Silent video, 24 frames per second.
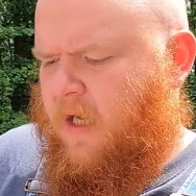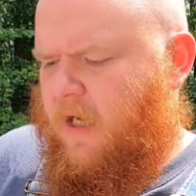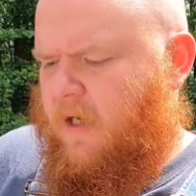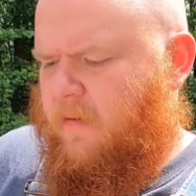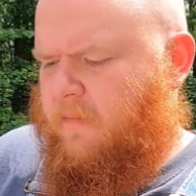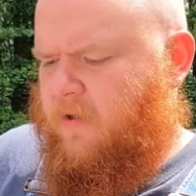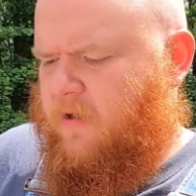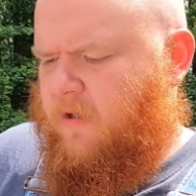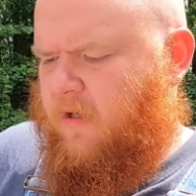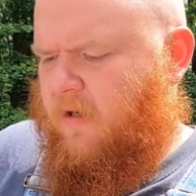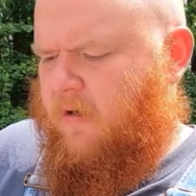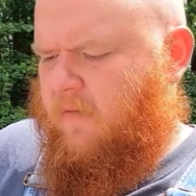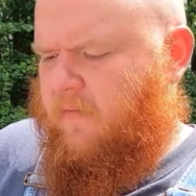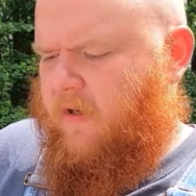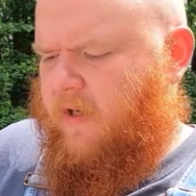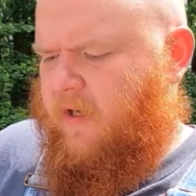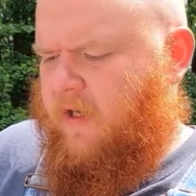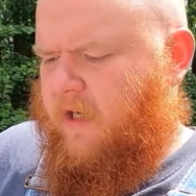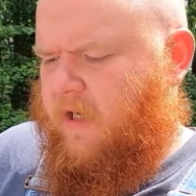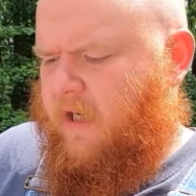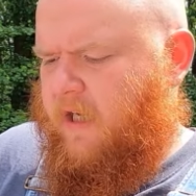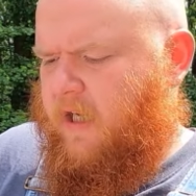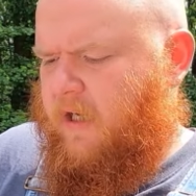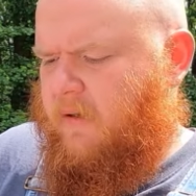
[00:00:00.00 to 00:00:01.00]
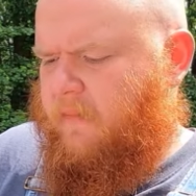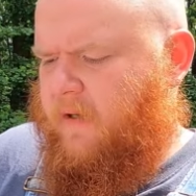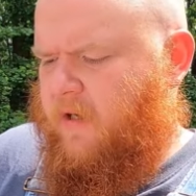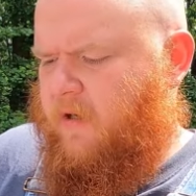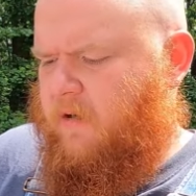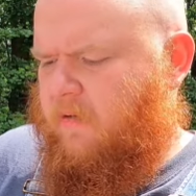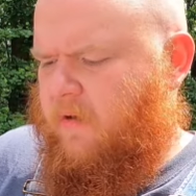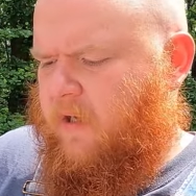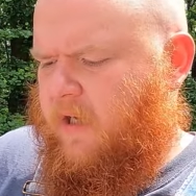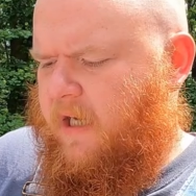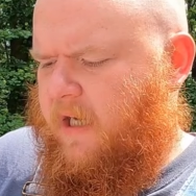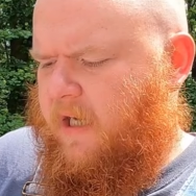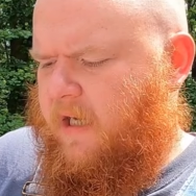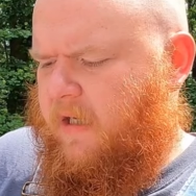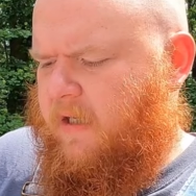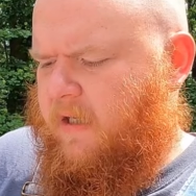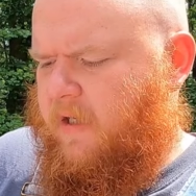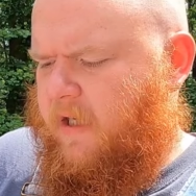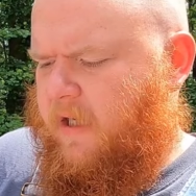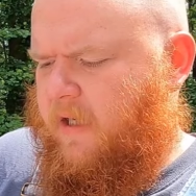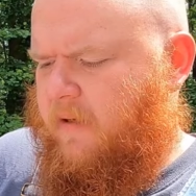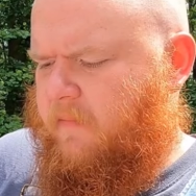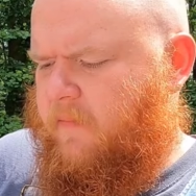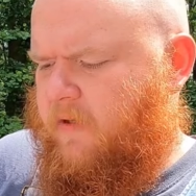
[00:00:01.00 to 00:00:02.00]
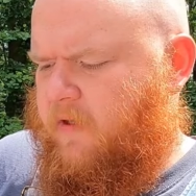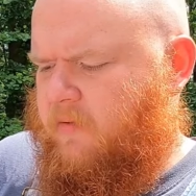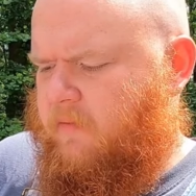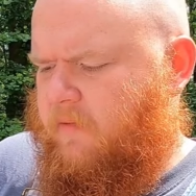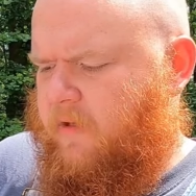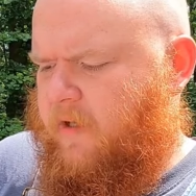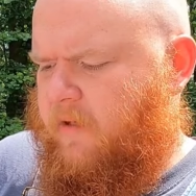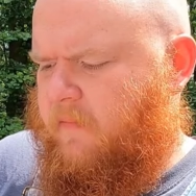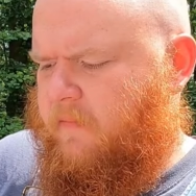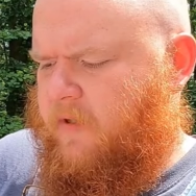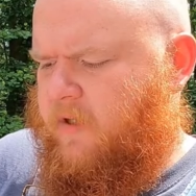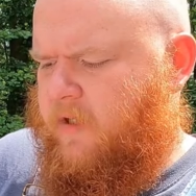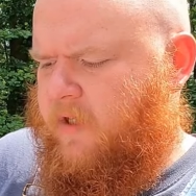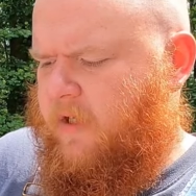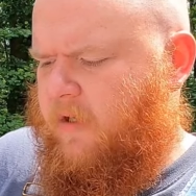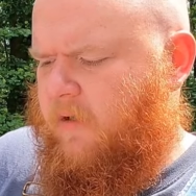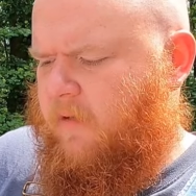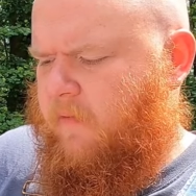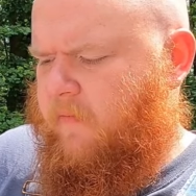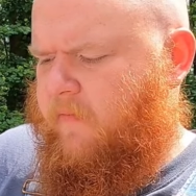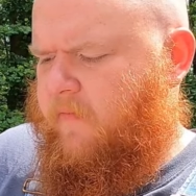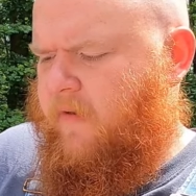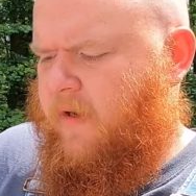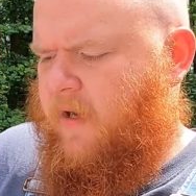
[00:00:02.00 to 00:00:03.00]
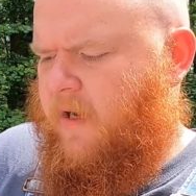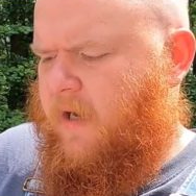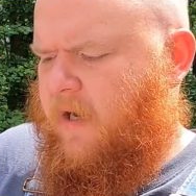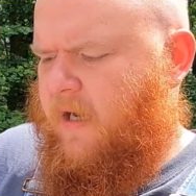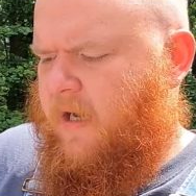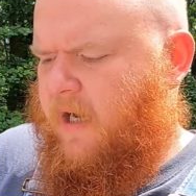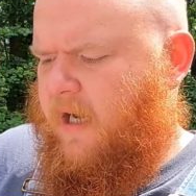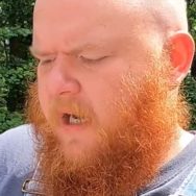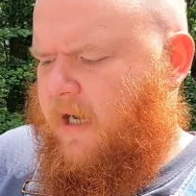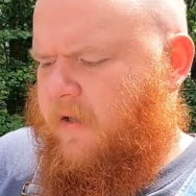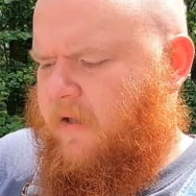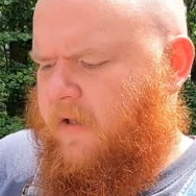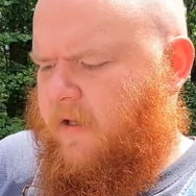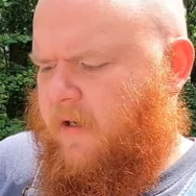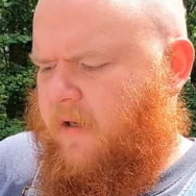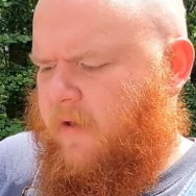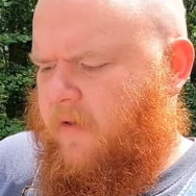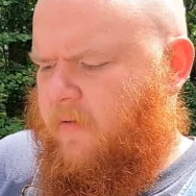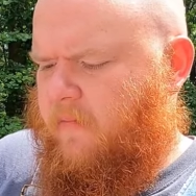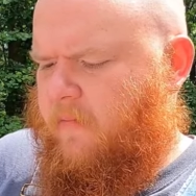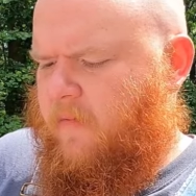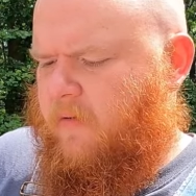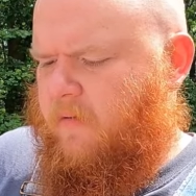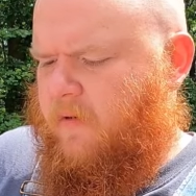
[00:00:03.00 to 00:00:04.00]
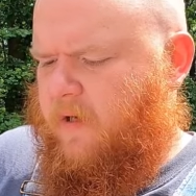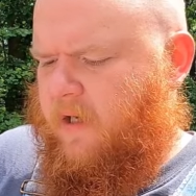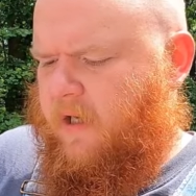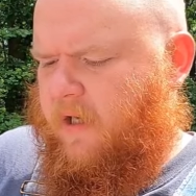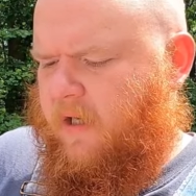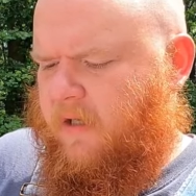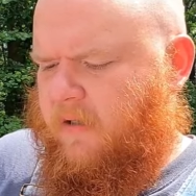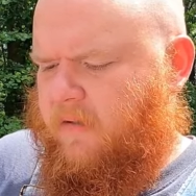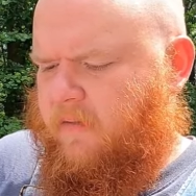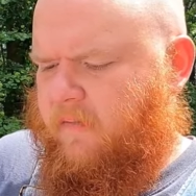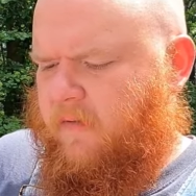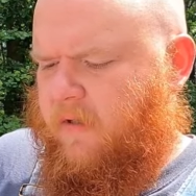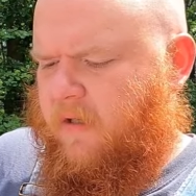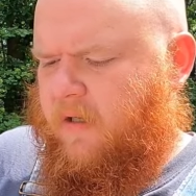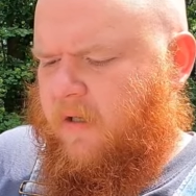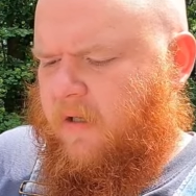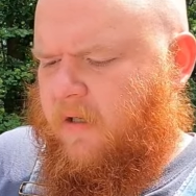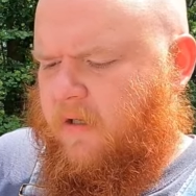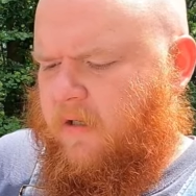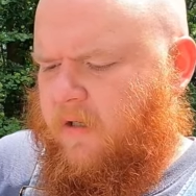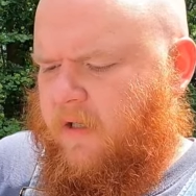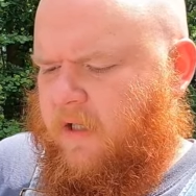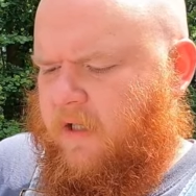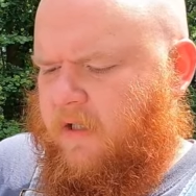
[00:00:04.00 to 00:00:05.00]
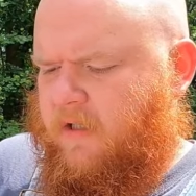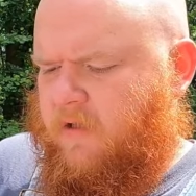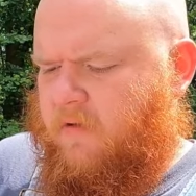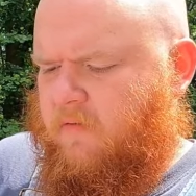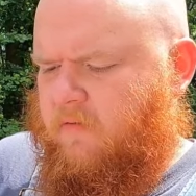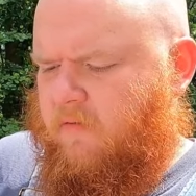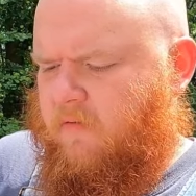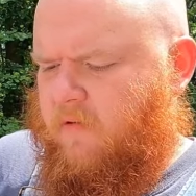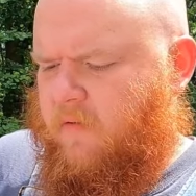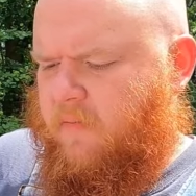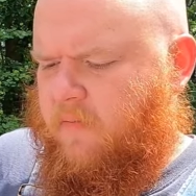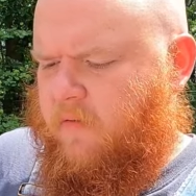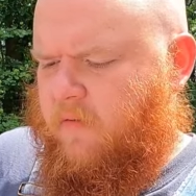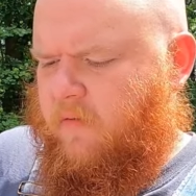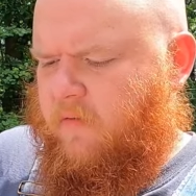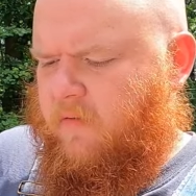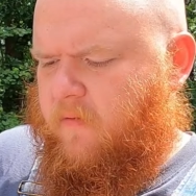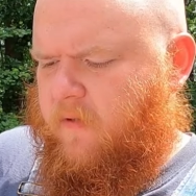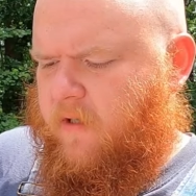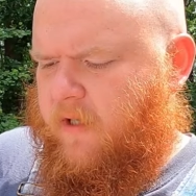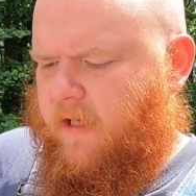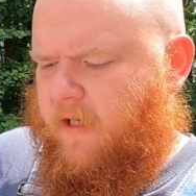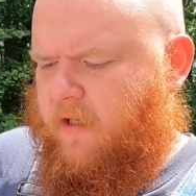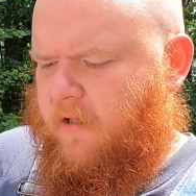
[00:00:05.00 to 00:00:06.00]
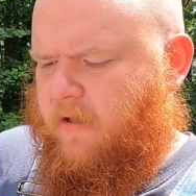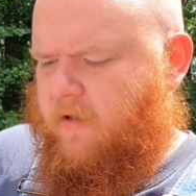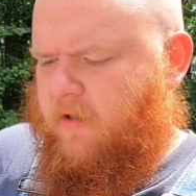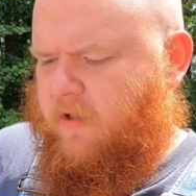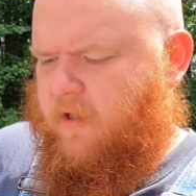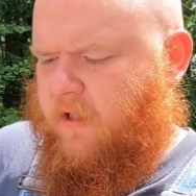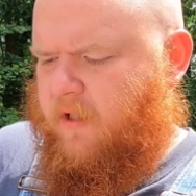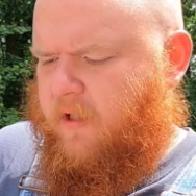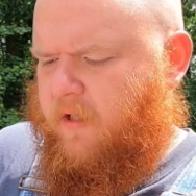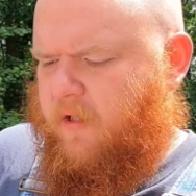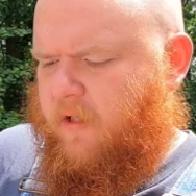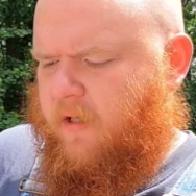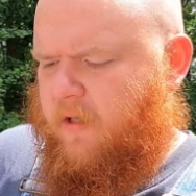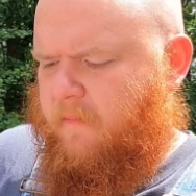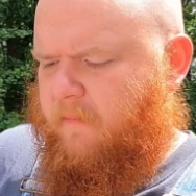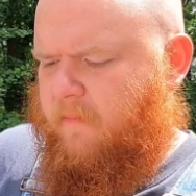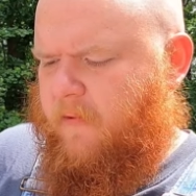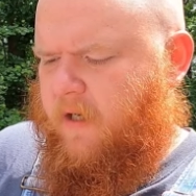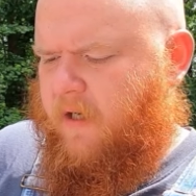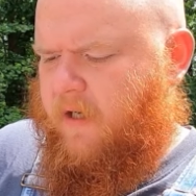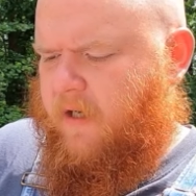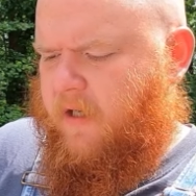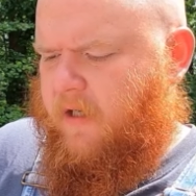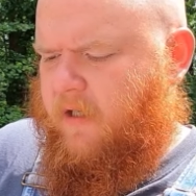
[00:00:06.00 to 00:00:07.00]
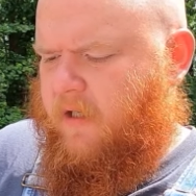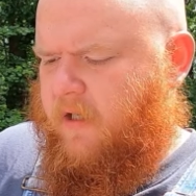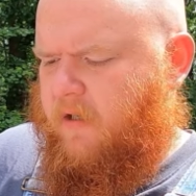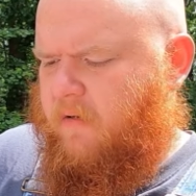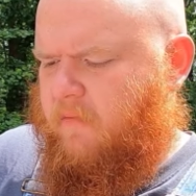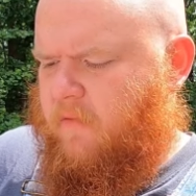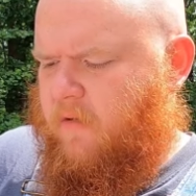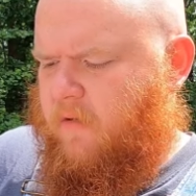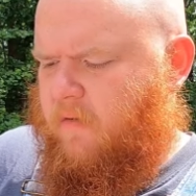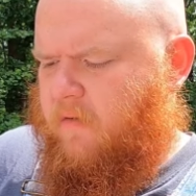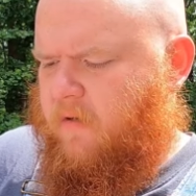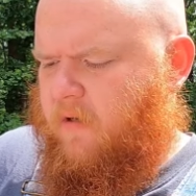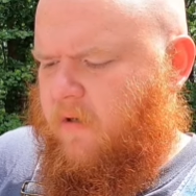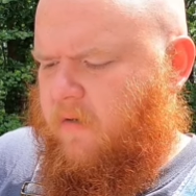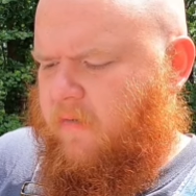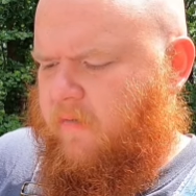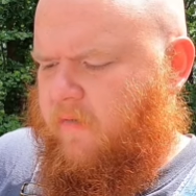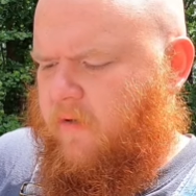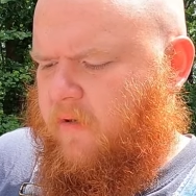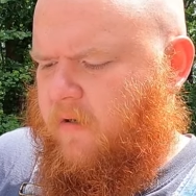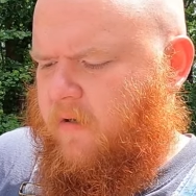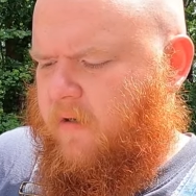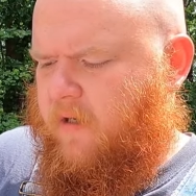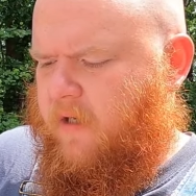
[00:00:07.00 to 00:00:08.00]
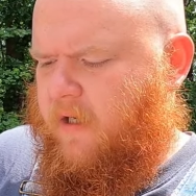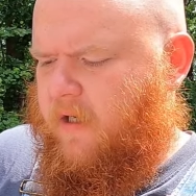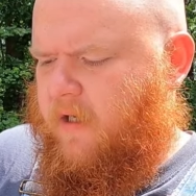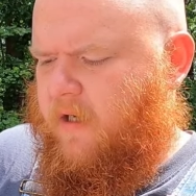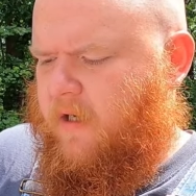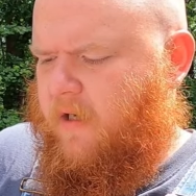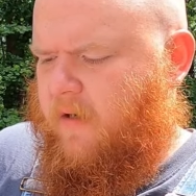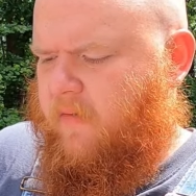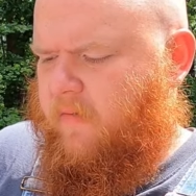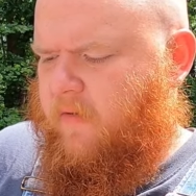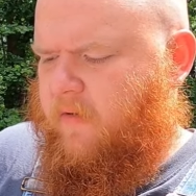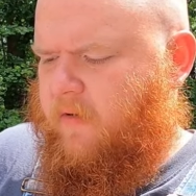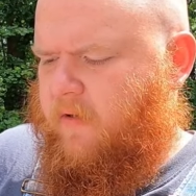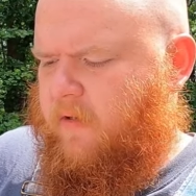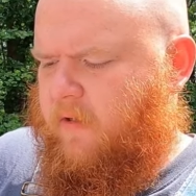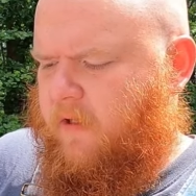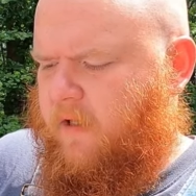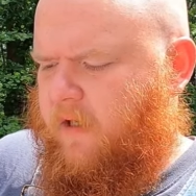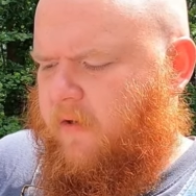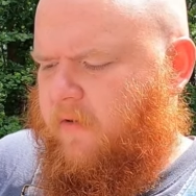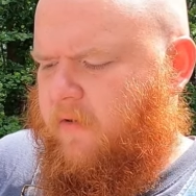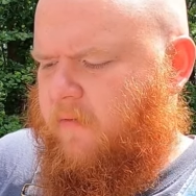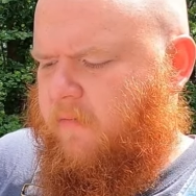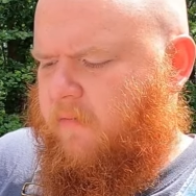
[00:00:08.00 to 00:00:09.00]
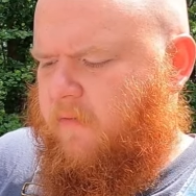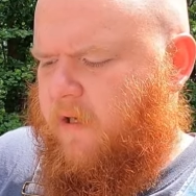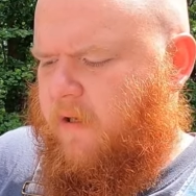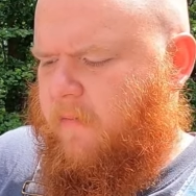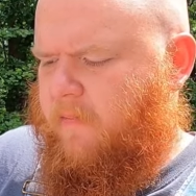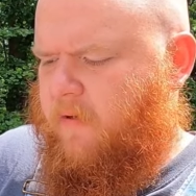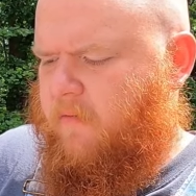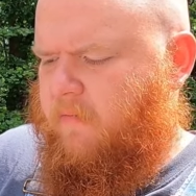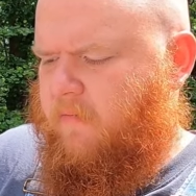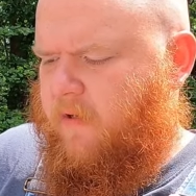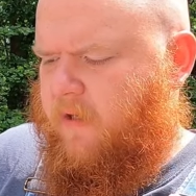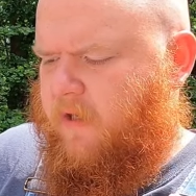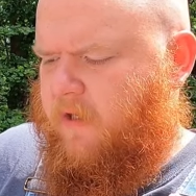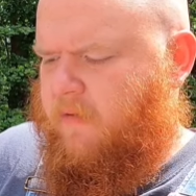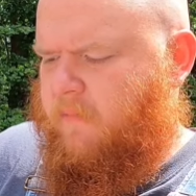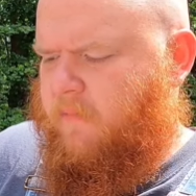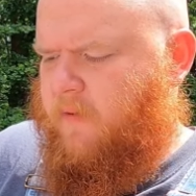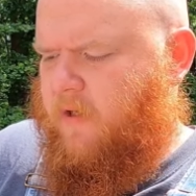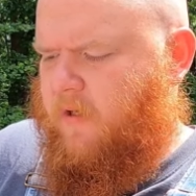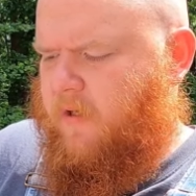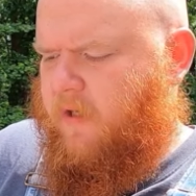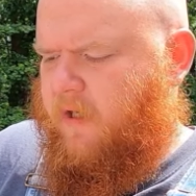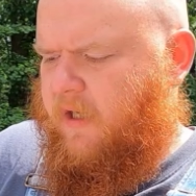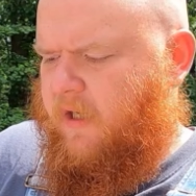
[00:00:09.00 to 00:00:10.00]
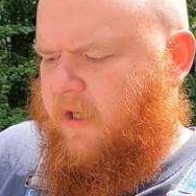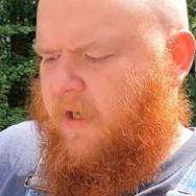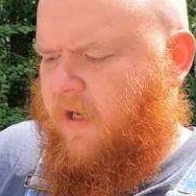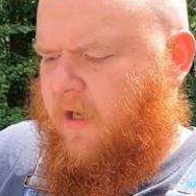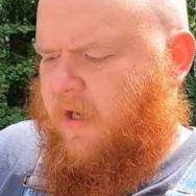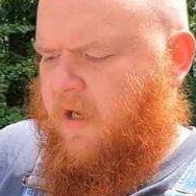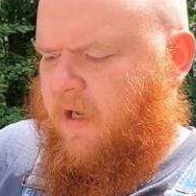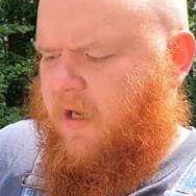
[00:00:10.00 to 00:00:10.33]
Observing an enemy grenade land between himself and the other Marine, Lance Corporal Anderson immediately rolled over and covered the lethal weapon with his body,